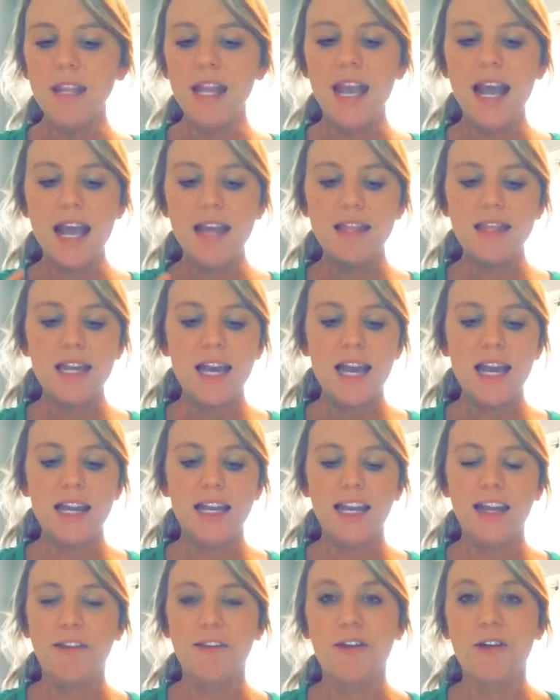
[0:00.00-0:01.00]
then
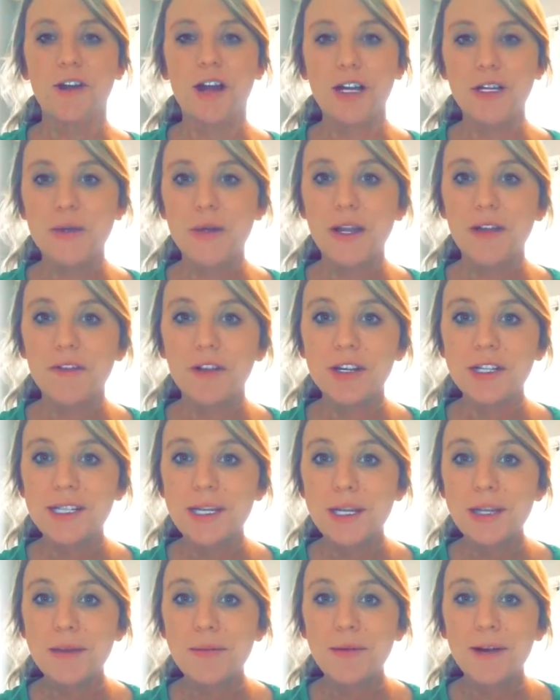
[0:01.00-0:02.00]
if you're not doing it first
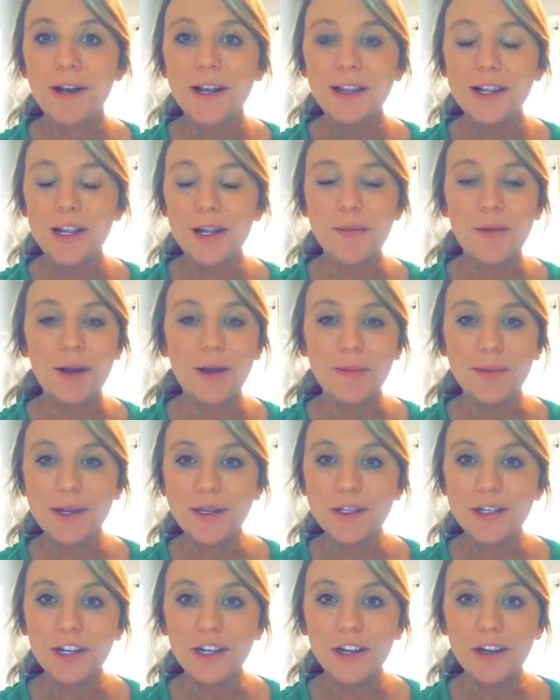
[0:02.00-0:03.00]
thing in the morning, then you better make
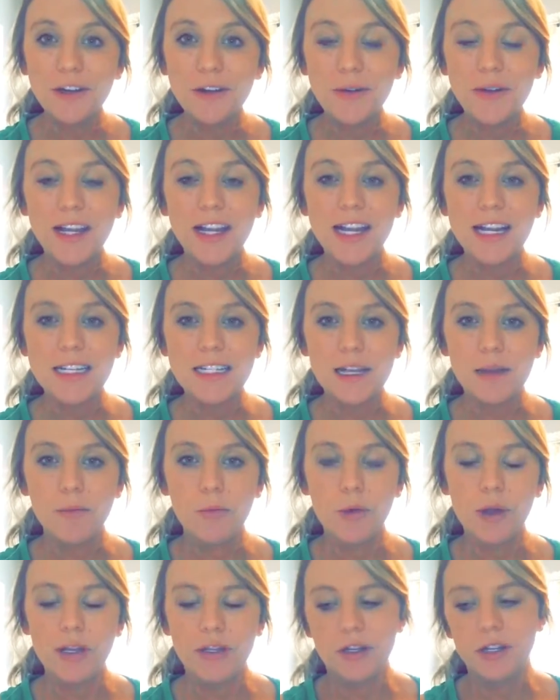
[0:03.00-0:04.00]
sure you're doing it at some
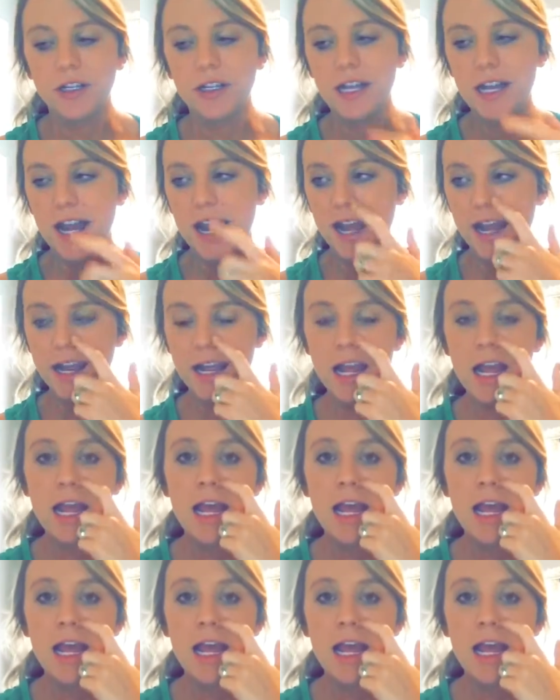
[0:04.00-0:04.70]
point during the day.